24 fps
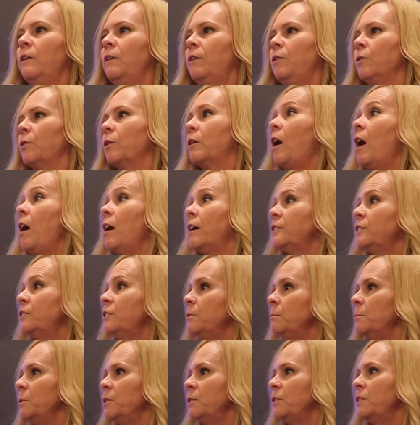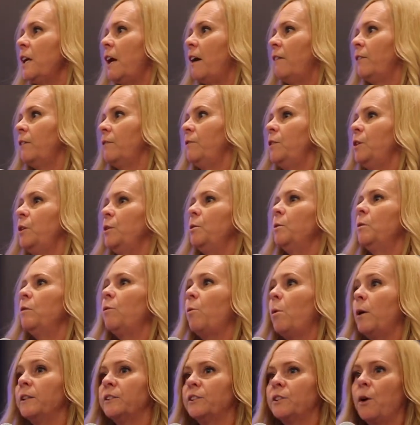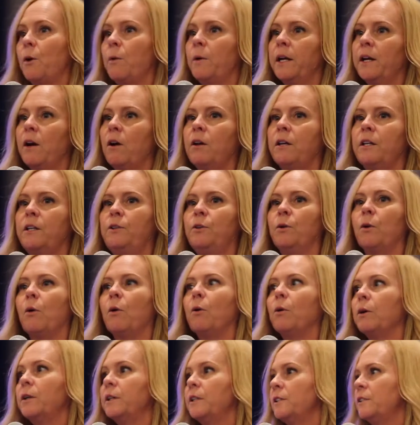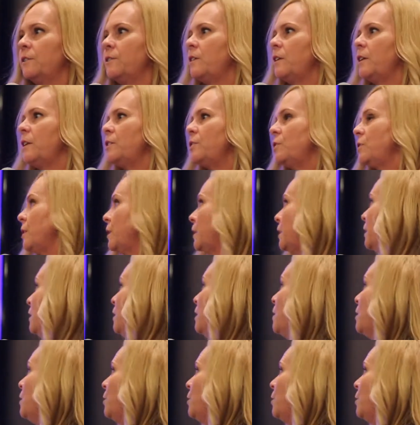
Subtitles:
your customers have a view of what's going on in your organization